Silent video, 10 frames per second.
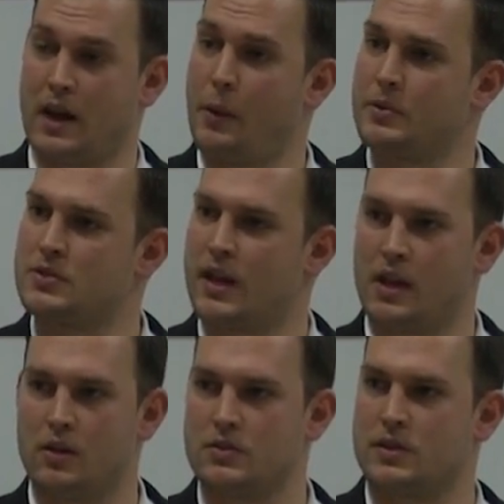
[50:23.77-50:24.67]
to help with
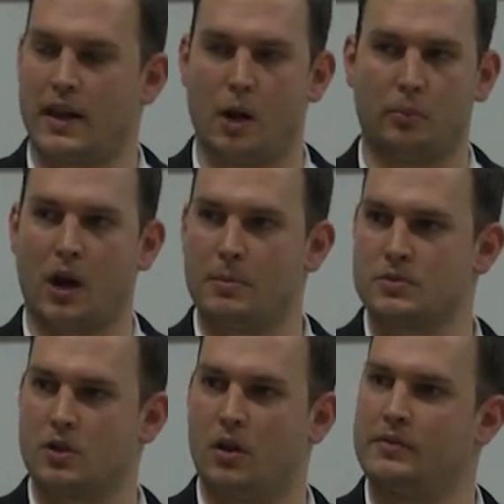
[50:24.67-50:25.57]
sales, to help problem
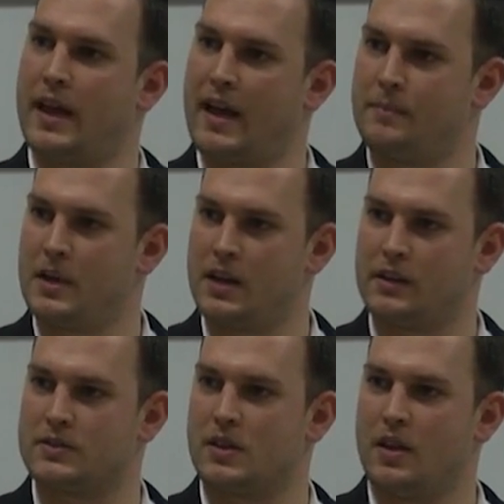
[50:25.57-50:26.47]
solve, to have
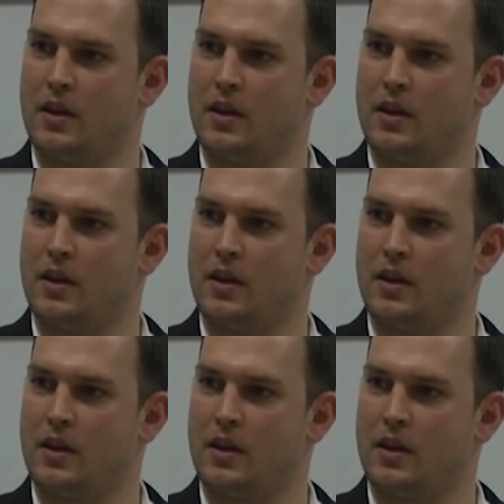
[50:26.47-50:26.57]
meetings.